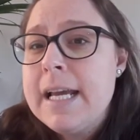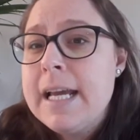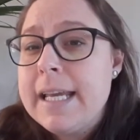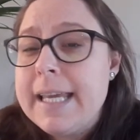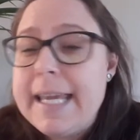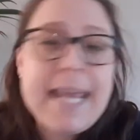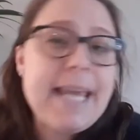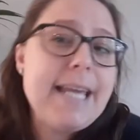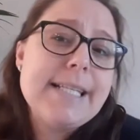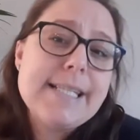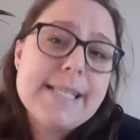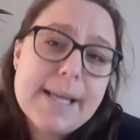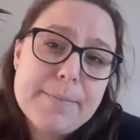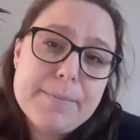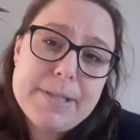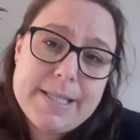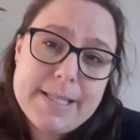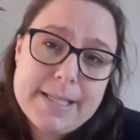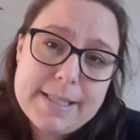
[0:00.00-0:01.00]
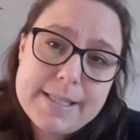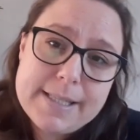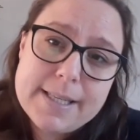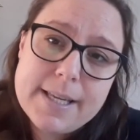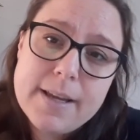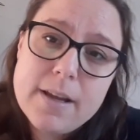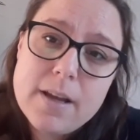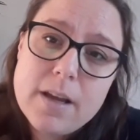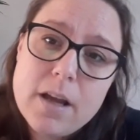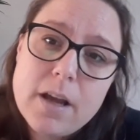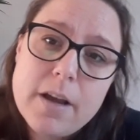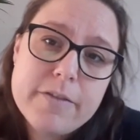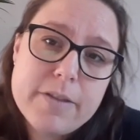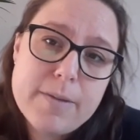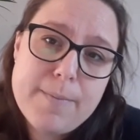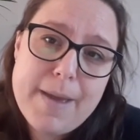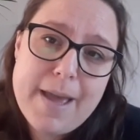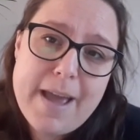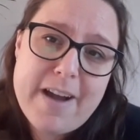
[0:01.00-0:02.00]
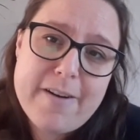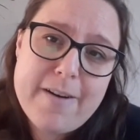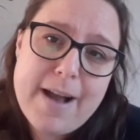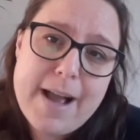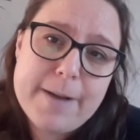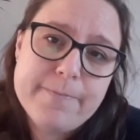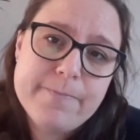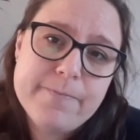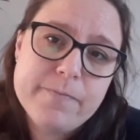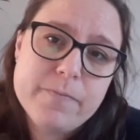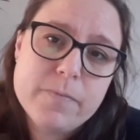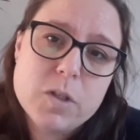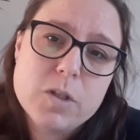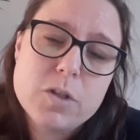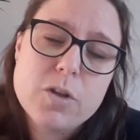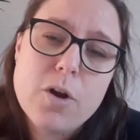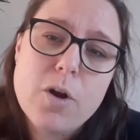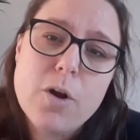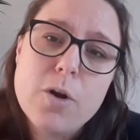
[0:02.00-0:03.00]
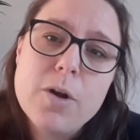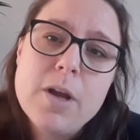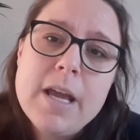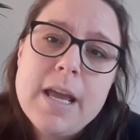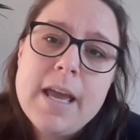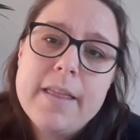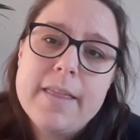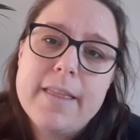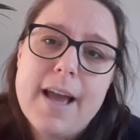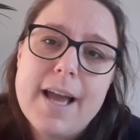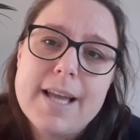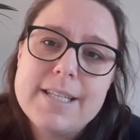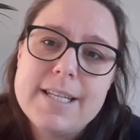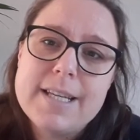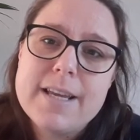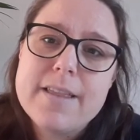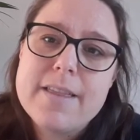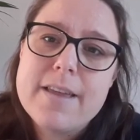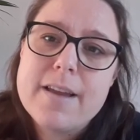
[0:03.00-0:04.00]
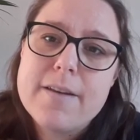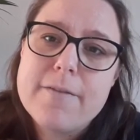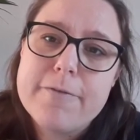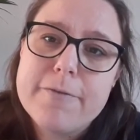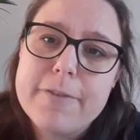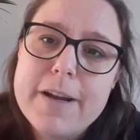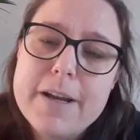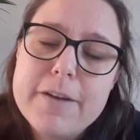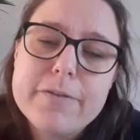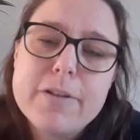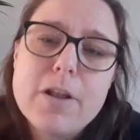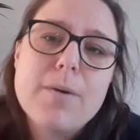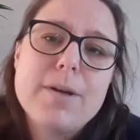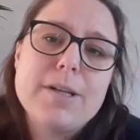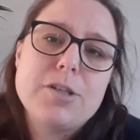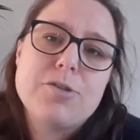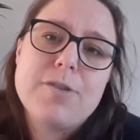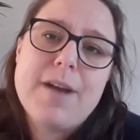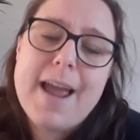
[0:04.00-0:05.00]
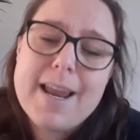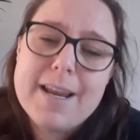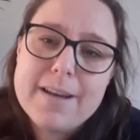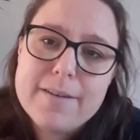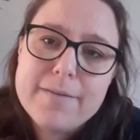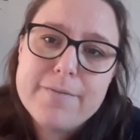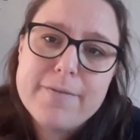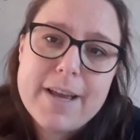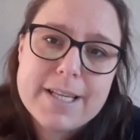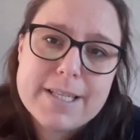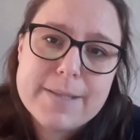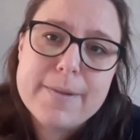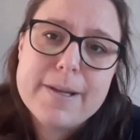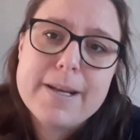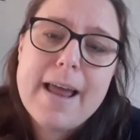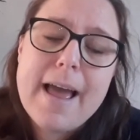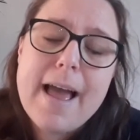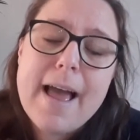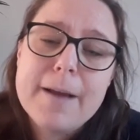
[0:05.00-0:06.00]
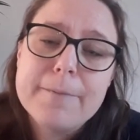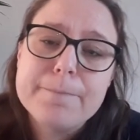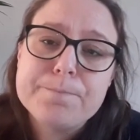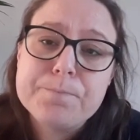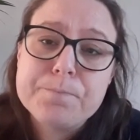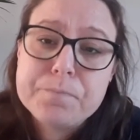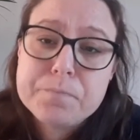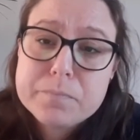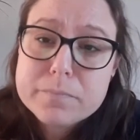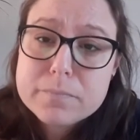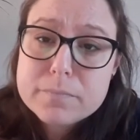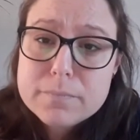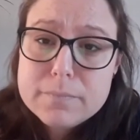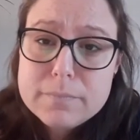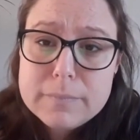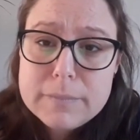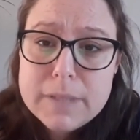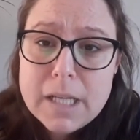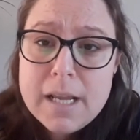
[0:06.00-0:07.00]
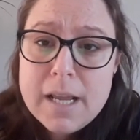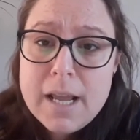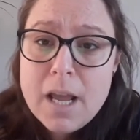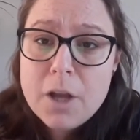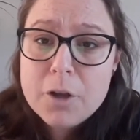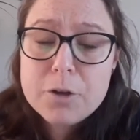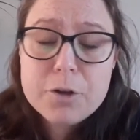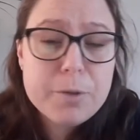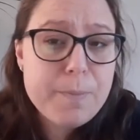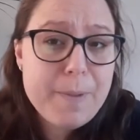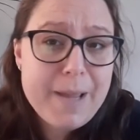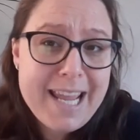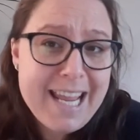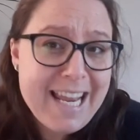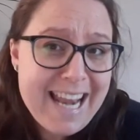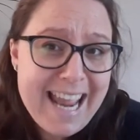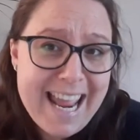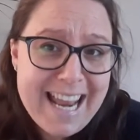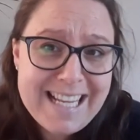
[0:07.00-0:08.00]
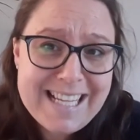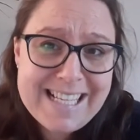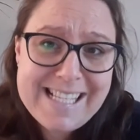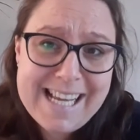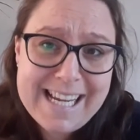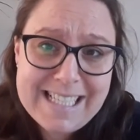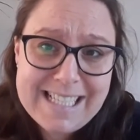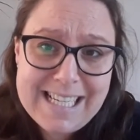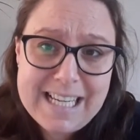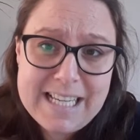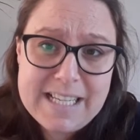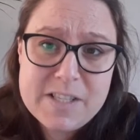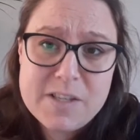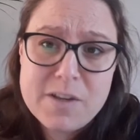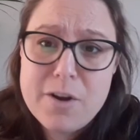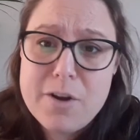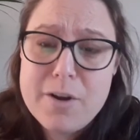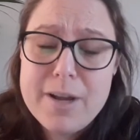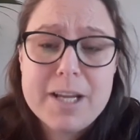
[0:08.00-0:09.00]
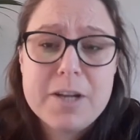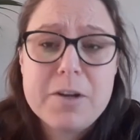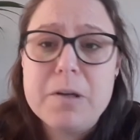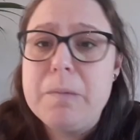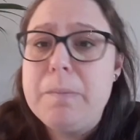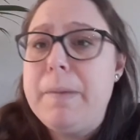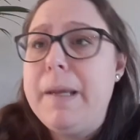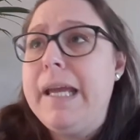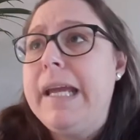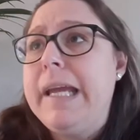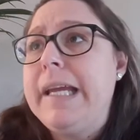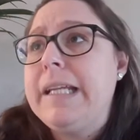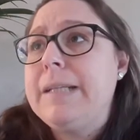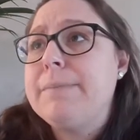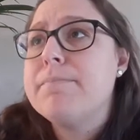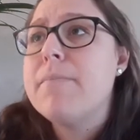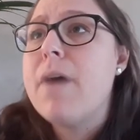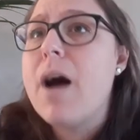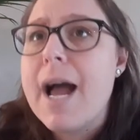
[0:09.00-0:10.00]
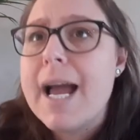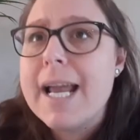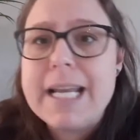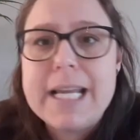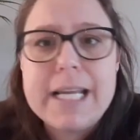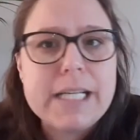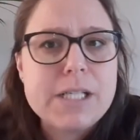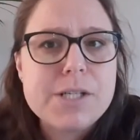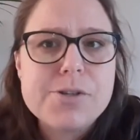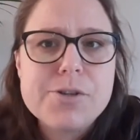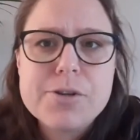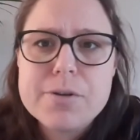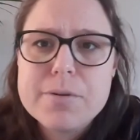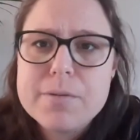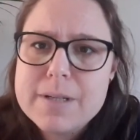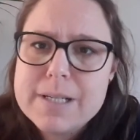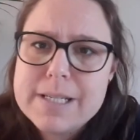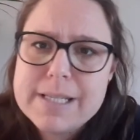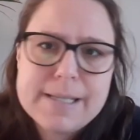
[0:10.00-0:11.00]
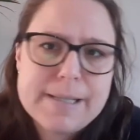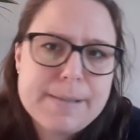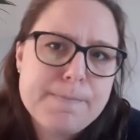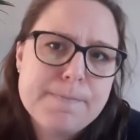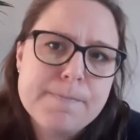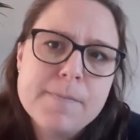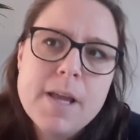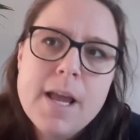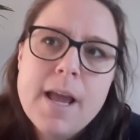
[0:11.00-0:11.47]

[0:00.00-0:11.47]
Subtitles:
key substance of the BRI. So the idea that free-flowing trade and investment could be in any sector. So it could be in mining, tourism,